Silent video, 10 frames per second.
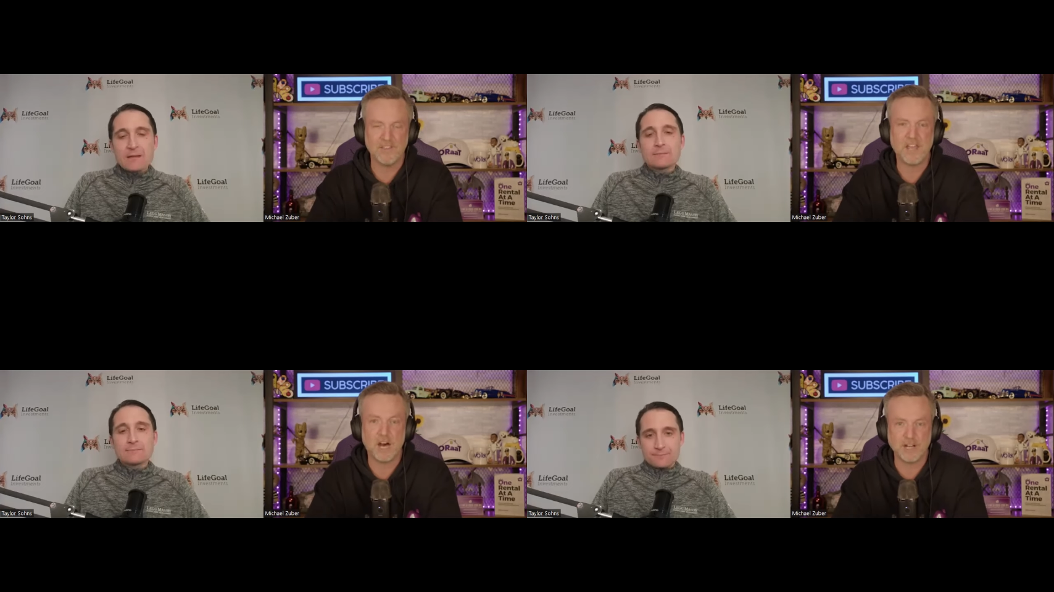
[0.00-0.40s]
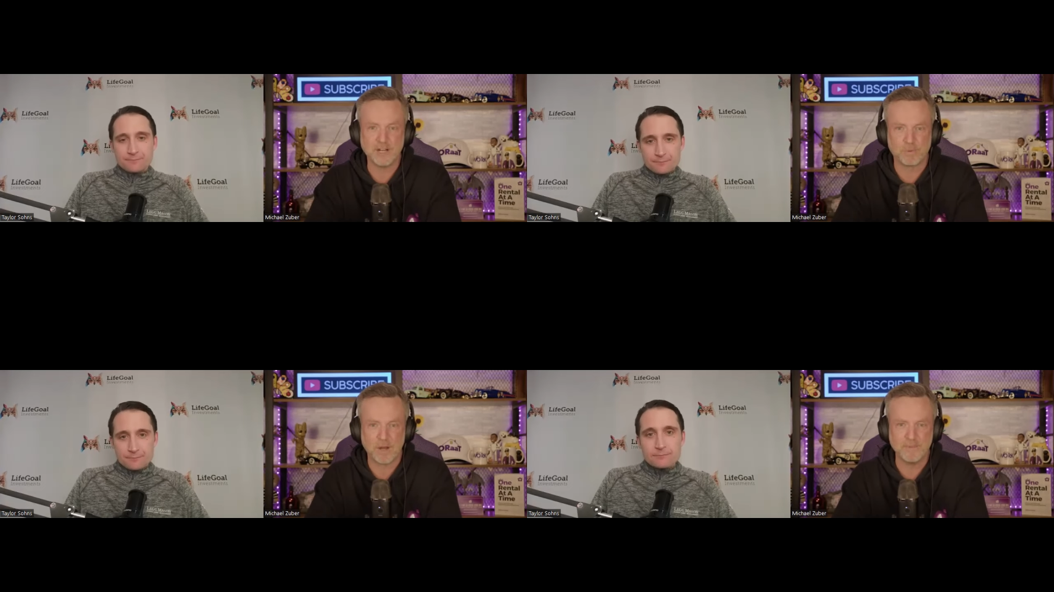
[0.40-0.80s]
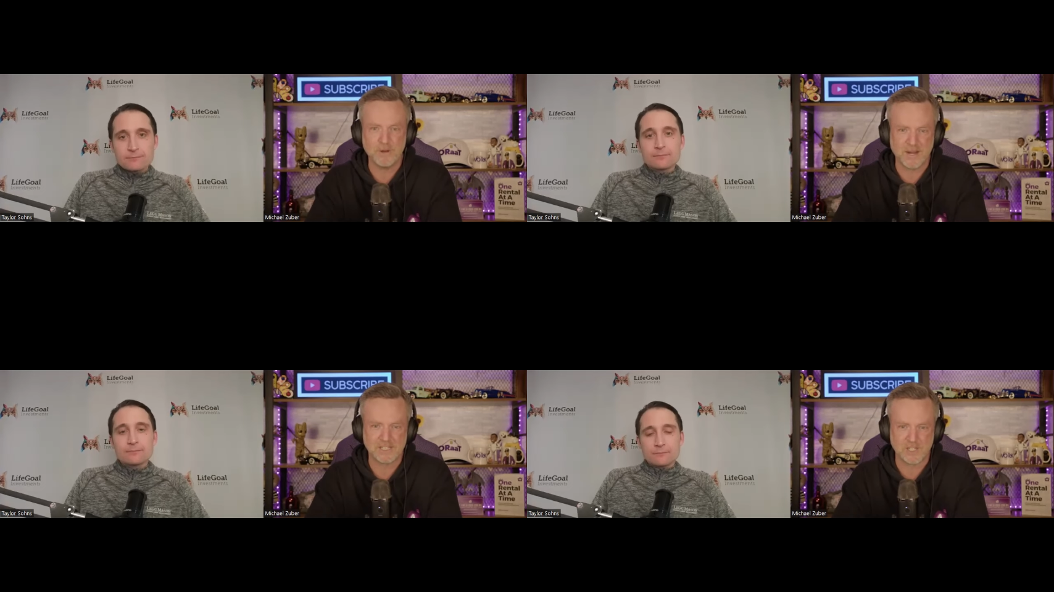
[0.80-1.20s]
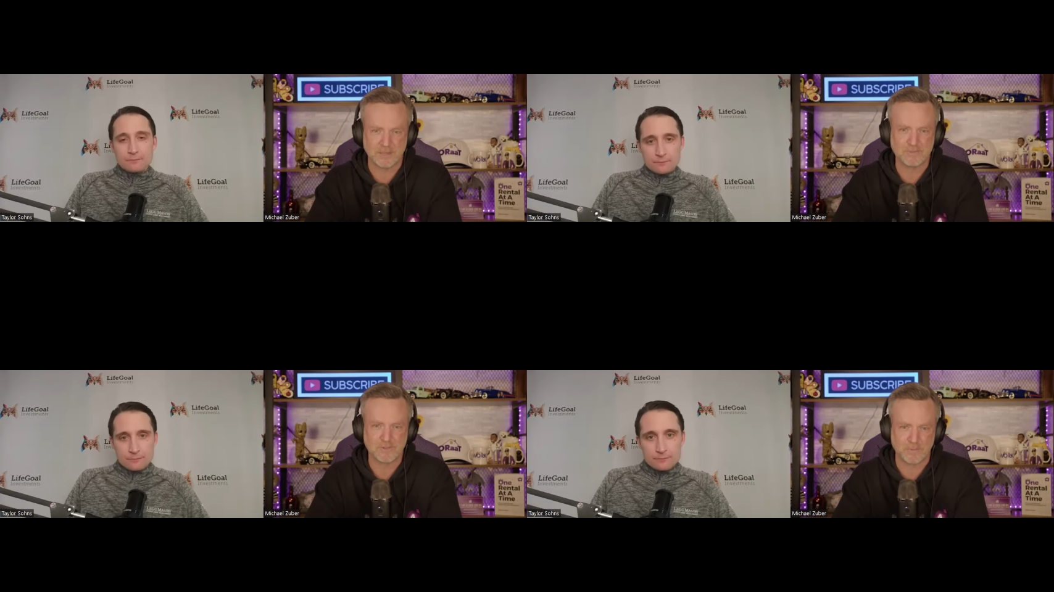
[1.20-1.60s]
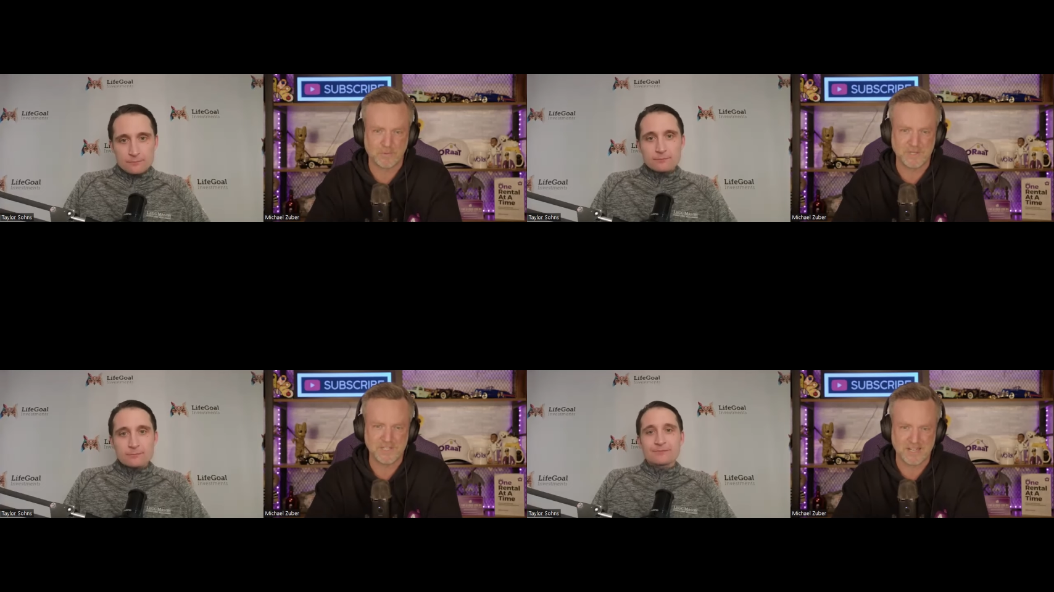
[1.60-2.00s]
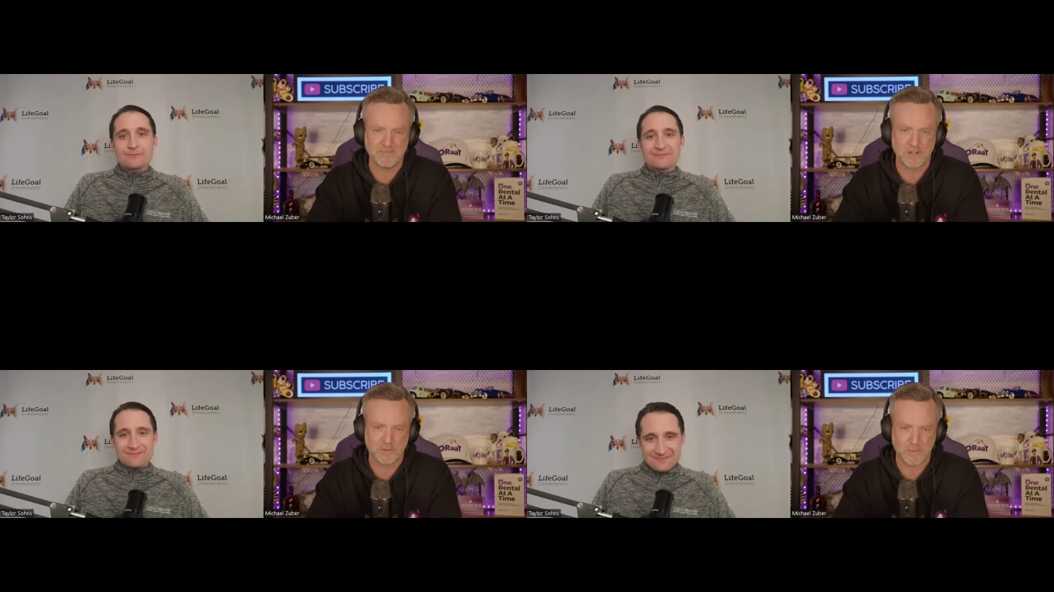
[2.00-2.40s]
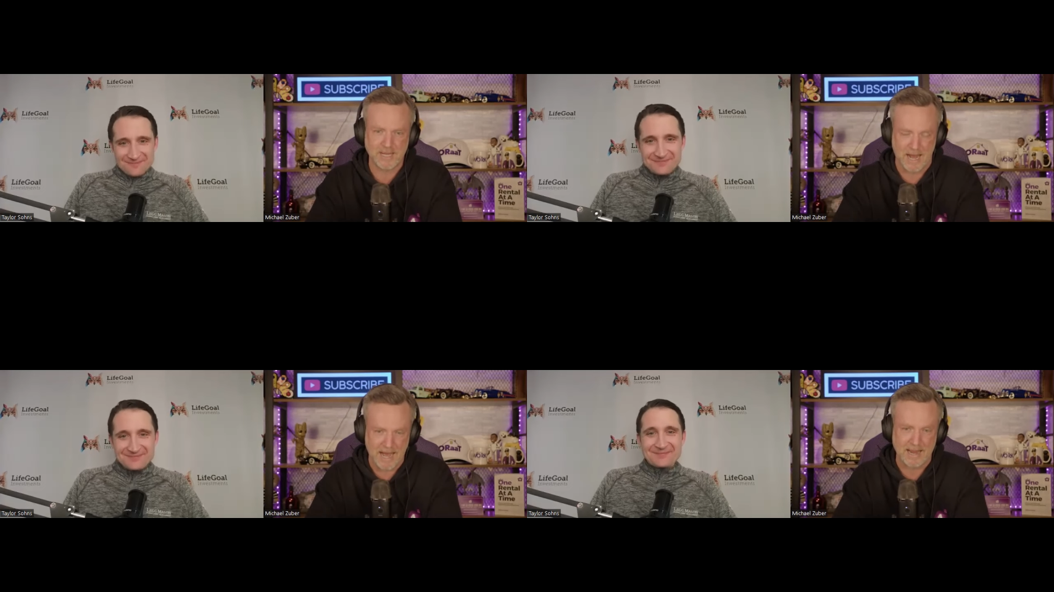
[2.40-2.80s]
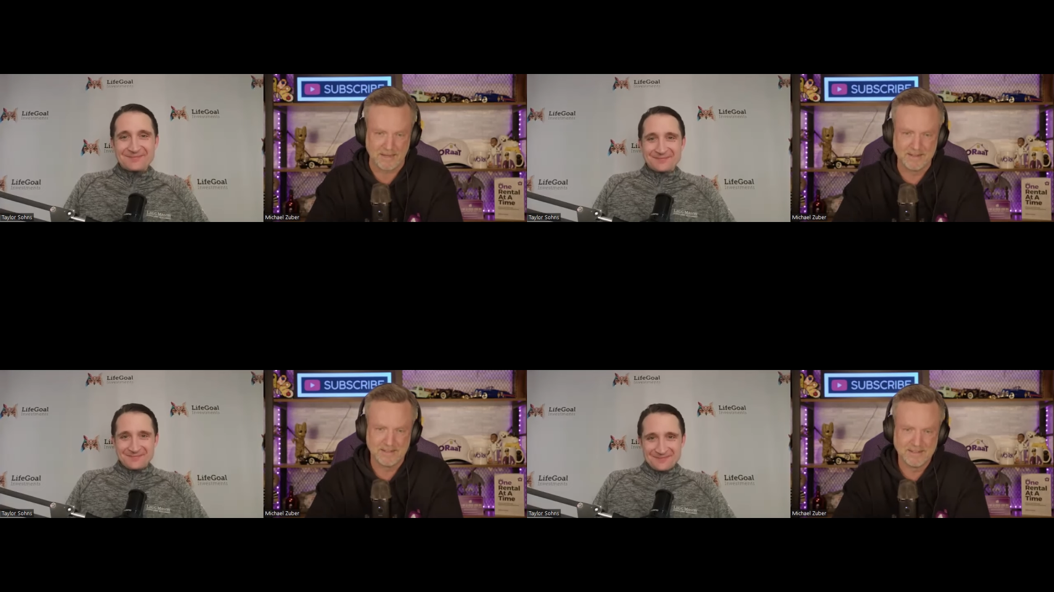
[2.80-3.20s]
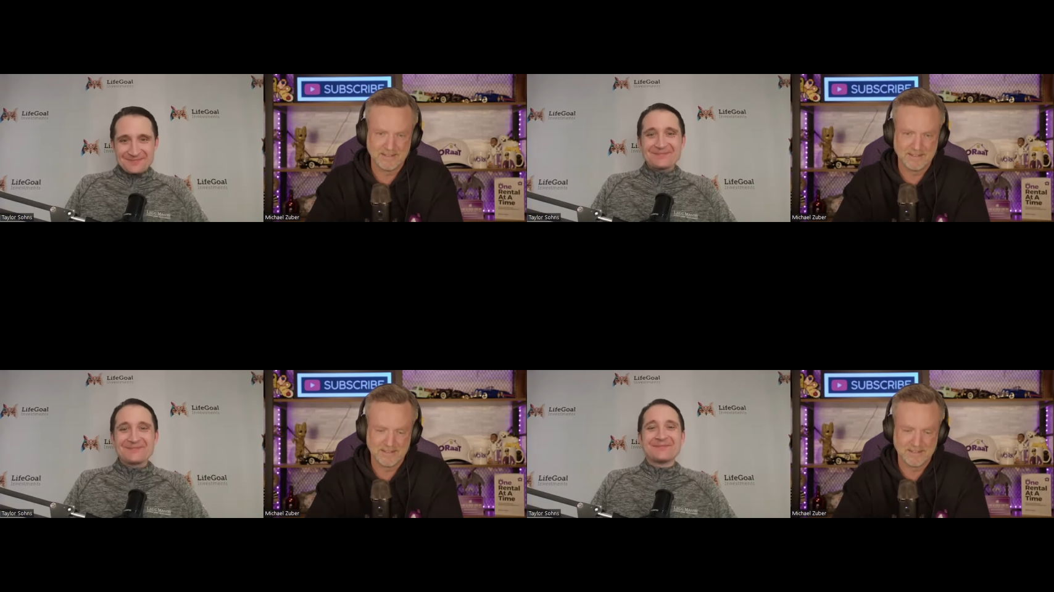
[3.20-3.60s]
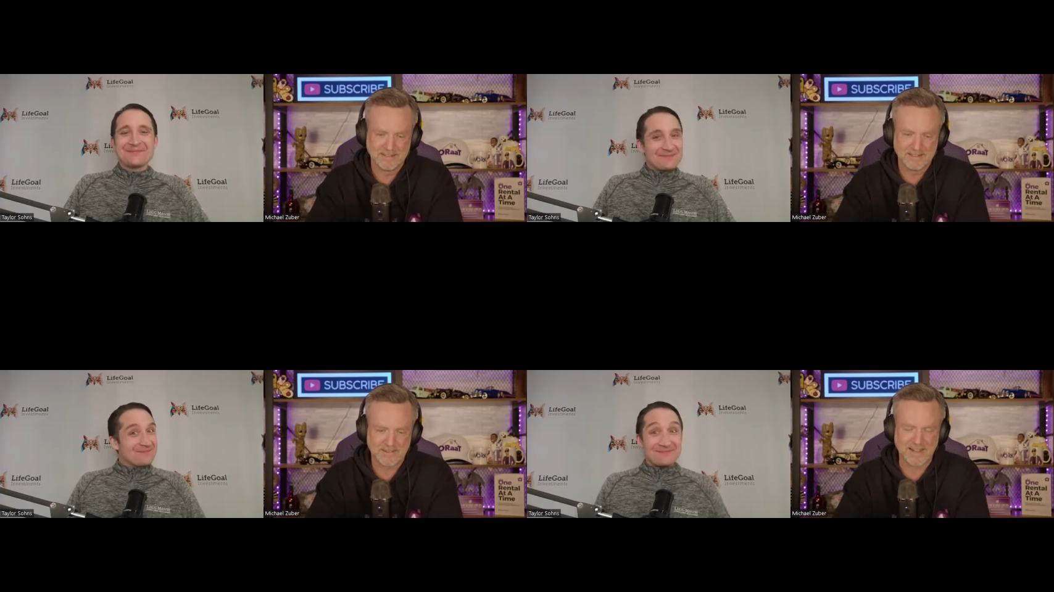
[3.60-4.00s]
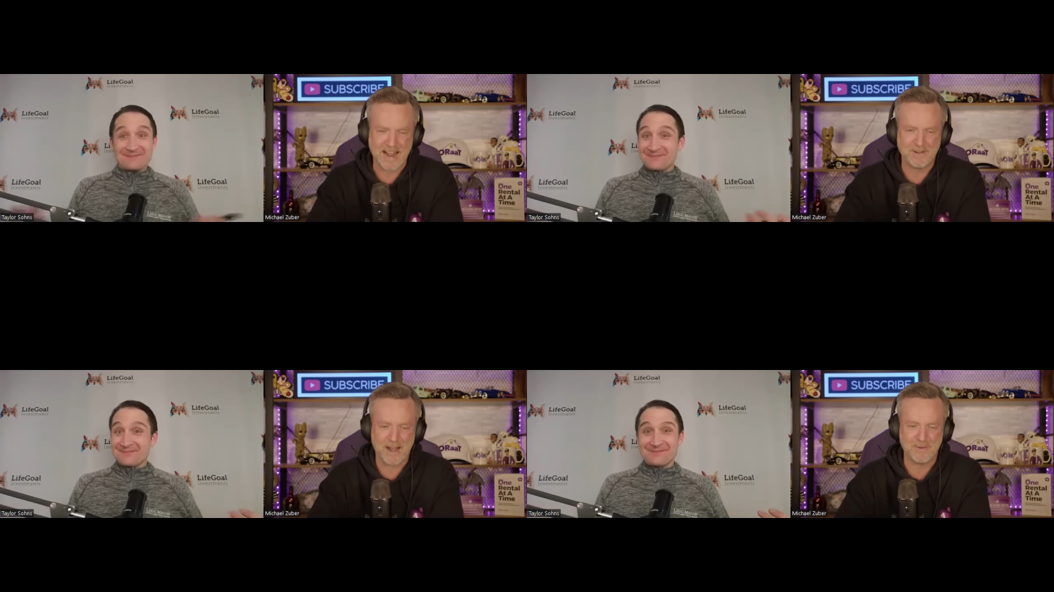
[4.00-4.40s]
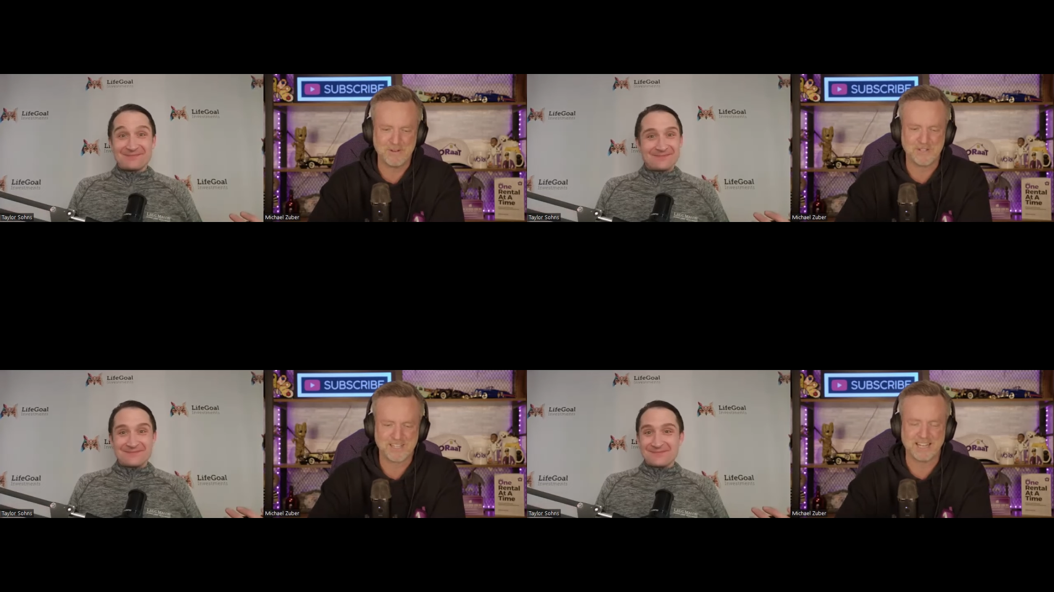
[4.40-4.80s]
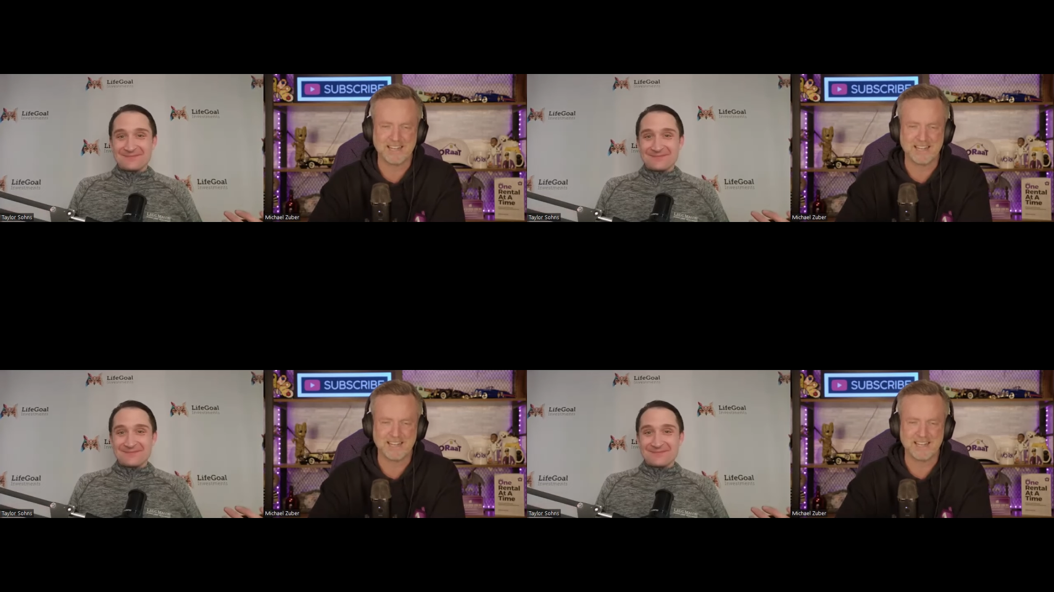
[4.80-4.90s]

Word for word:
Speaker 1: and then the unemployment rate jumps from three seven to three nine. Right? How how would you